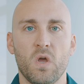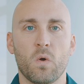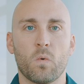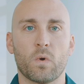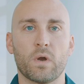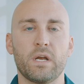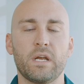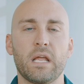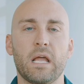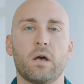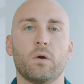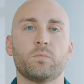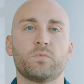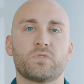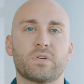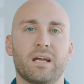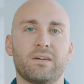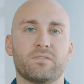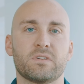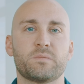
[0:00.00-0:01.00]
We're here to help
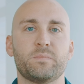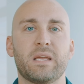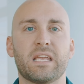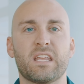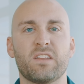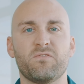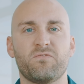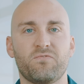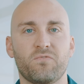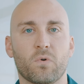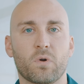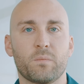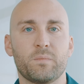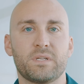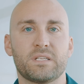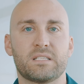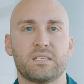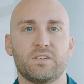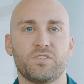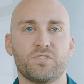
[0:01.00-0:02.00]
drivers make informed
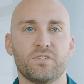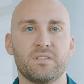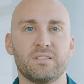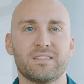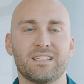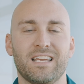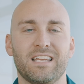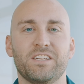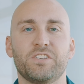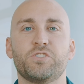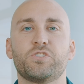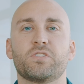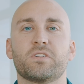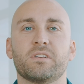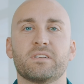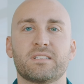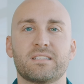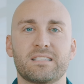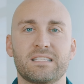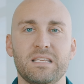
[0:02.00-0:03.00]
decisions and
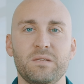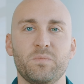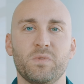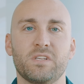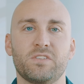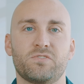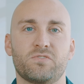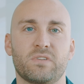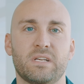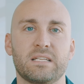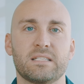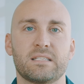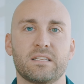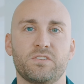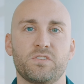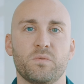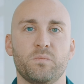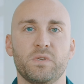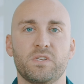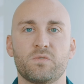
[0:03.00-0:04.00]
ensure a seamless
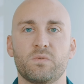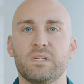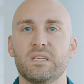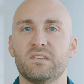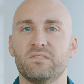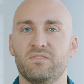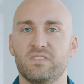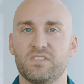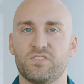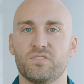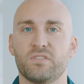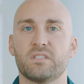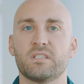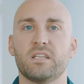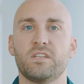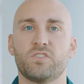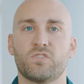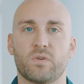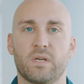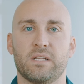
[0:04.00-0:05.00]
transition between divisions
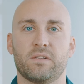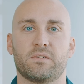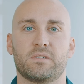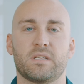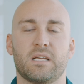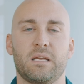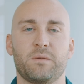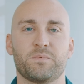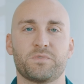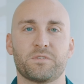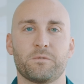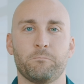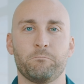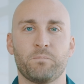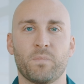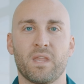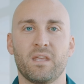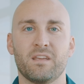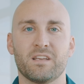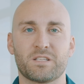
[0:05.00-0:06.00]
and trailer types.
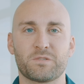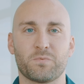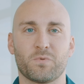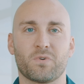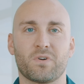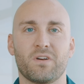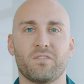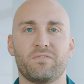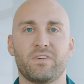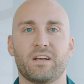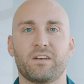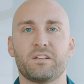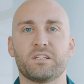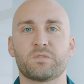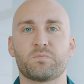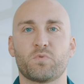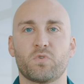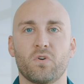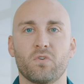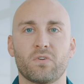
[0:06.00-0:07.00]
Explore our
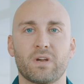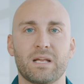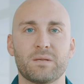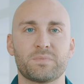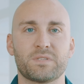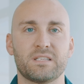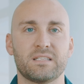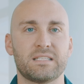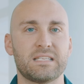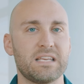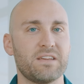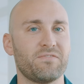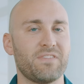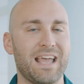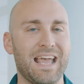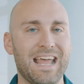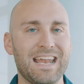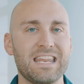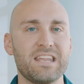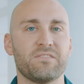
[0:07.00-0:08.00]
various programs to see if
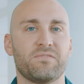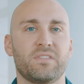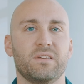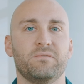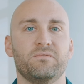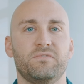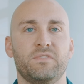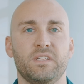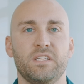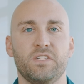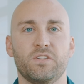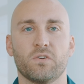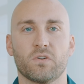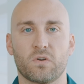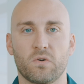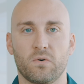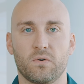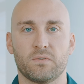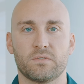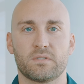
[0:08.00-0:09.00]
any of them fit your
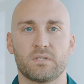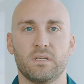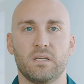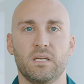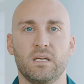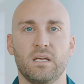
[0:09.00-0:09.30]
goals.